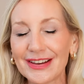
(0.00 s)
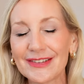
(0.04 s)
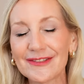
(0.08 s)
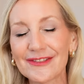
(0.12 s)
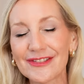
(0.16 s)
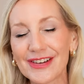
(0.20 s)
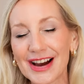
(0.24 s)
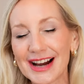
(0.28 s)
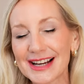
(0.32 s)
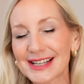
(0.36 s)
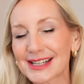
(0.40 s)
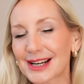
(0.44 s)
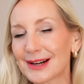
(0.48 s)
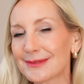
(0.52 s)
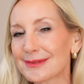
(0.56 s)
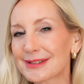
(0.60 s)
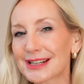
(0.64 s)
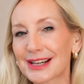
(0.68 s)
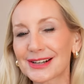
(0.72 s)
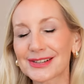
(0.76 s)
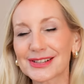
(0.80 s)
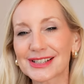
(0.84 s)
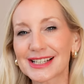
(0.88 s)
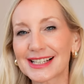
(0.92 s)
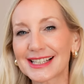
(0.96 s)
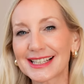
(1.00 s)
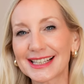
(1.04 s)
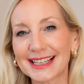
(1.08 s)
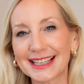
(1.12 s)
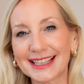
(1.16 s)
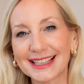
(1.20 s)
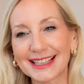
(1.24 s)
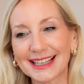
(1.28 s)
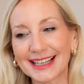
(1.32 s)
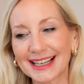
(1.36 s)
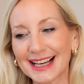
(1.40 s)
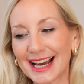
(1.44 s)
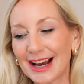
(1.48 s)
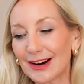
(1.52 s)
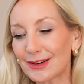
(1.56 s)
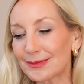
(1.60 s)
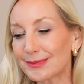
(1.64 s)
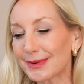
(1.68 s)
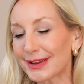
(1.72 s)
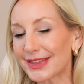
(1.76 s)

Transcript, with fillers: In fact, I'm totally geeking out,